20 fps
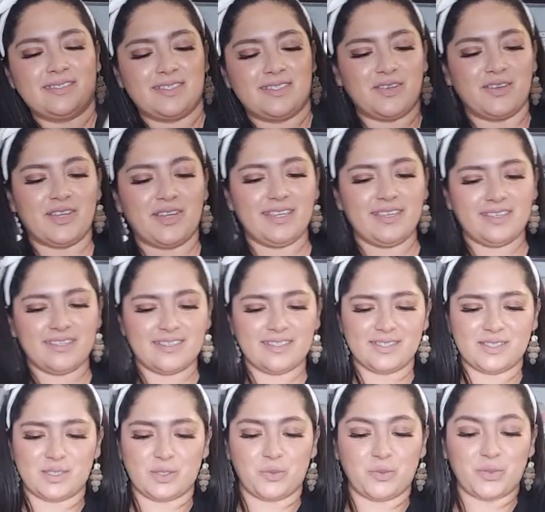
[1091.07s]
okay.
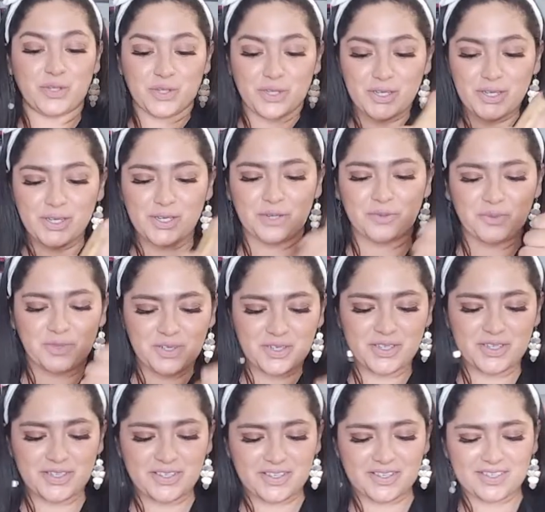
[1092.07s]
So we're good. We're
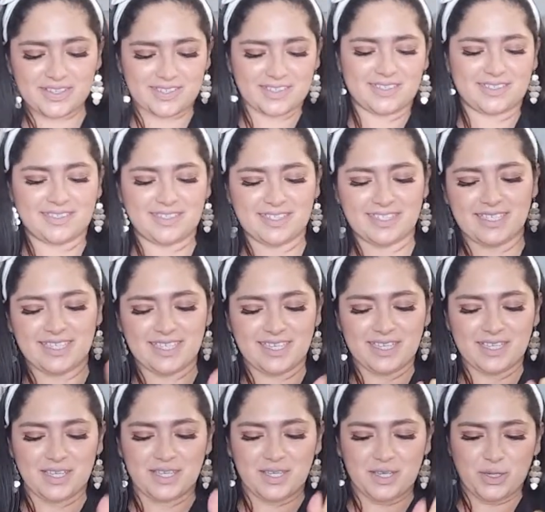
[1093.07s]
good.
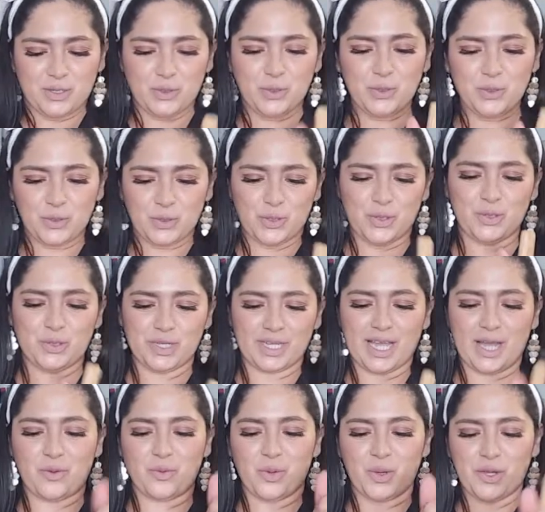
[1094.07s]
Whew.
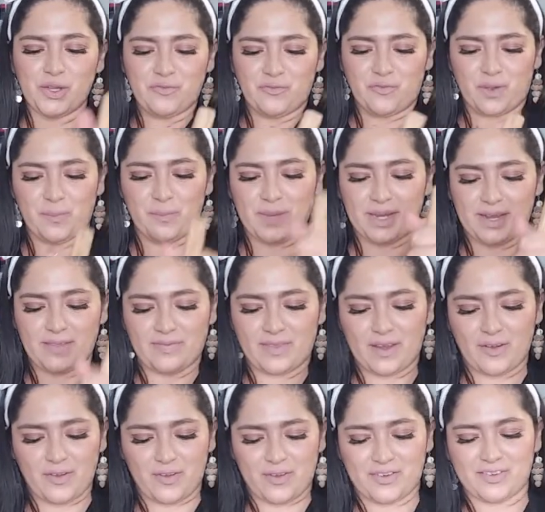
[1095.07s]
Got worried for a minute
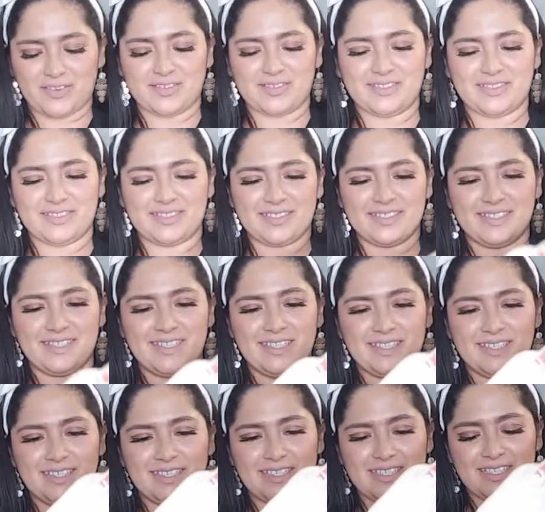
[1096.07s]
there.
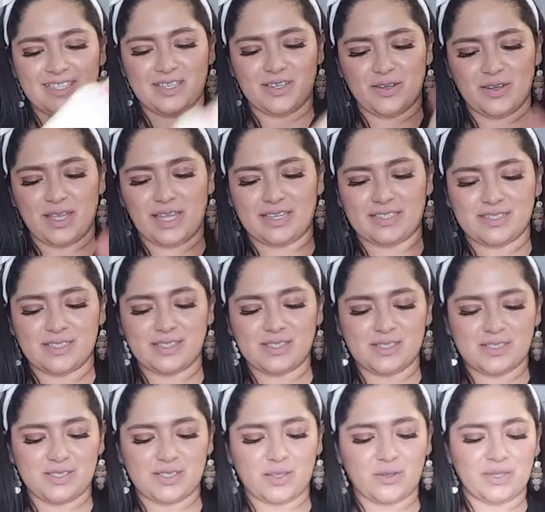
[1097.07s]
Okay.
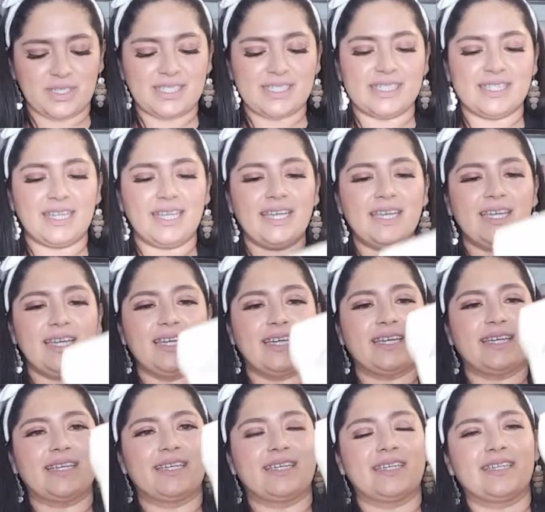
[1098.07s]
So it's
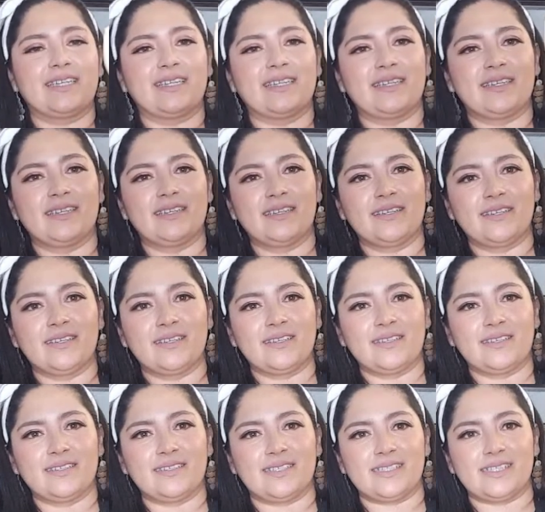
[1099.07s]
thick.
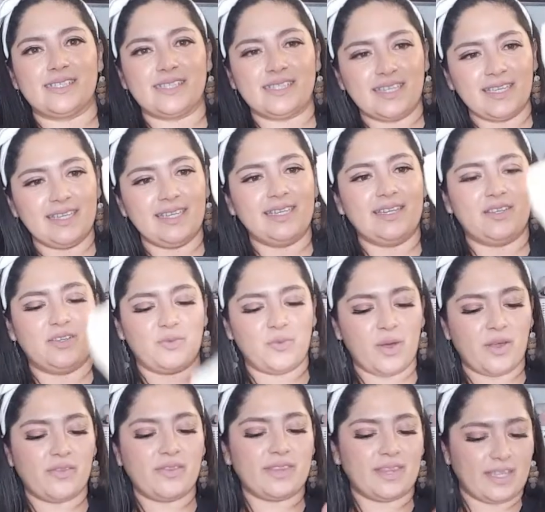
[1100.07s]
It's thick. You
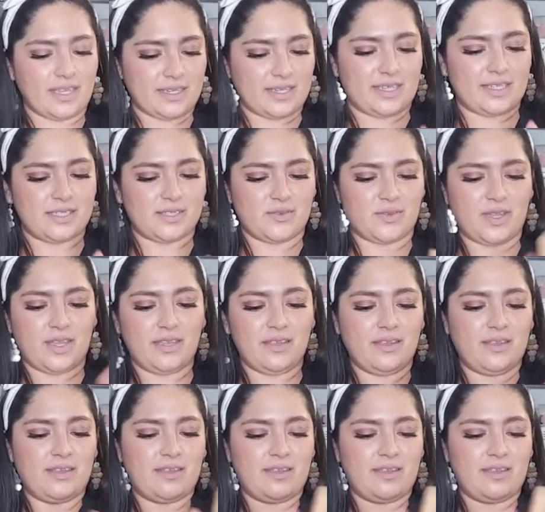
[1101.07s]
want thickness, okay?